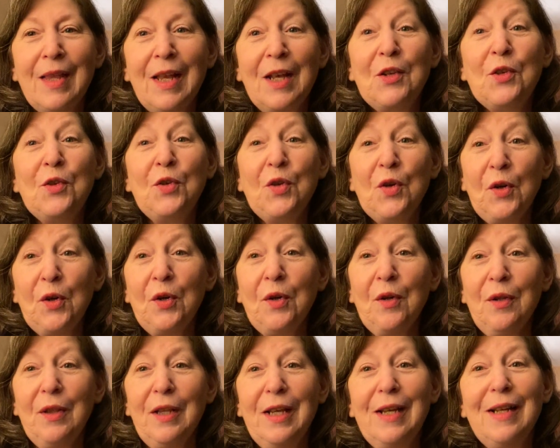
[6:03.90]

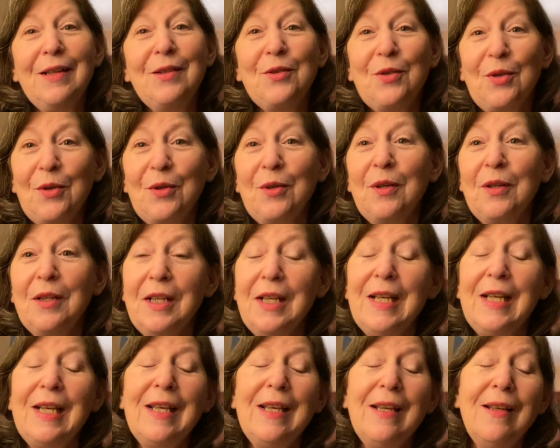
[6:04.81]
Journaling.
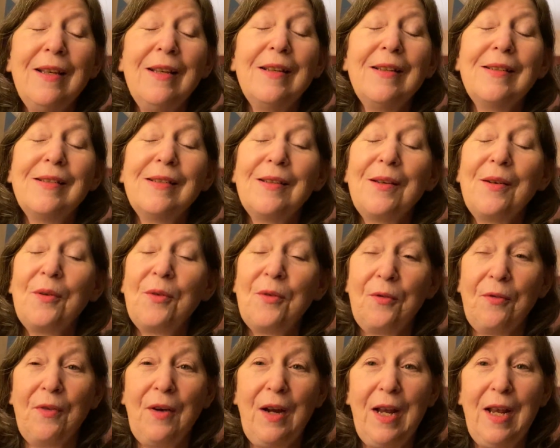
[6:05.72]
Journaling is
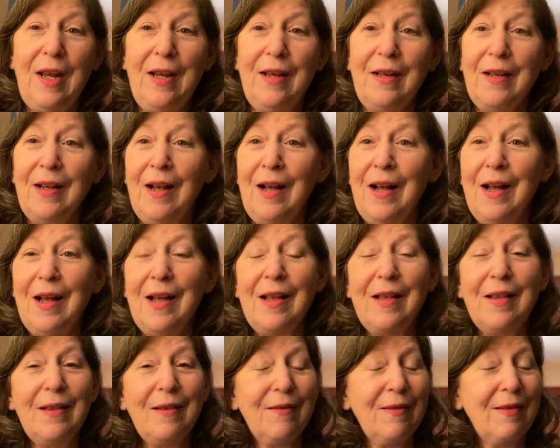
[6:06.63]
great.
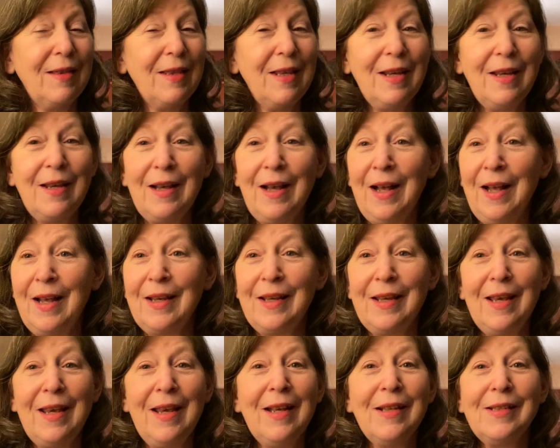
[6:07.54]
Uh, thing I
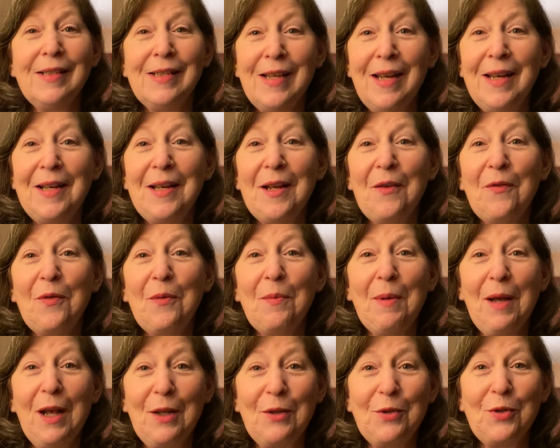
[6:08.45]
can't say enough
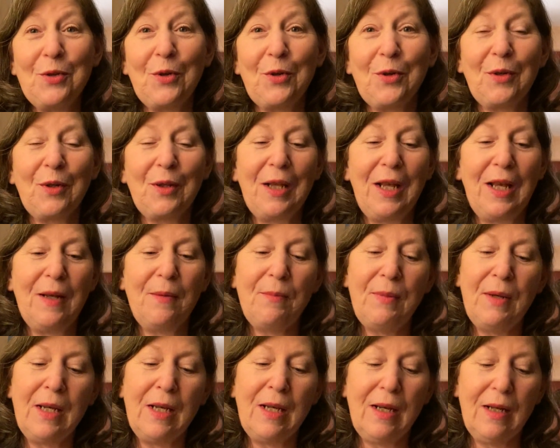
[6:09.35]
about journaling
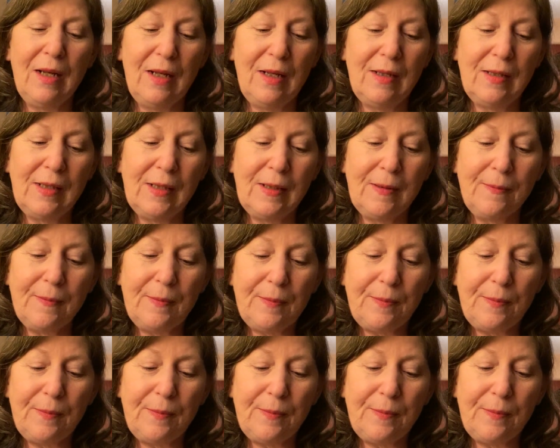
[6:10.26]
because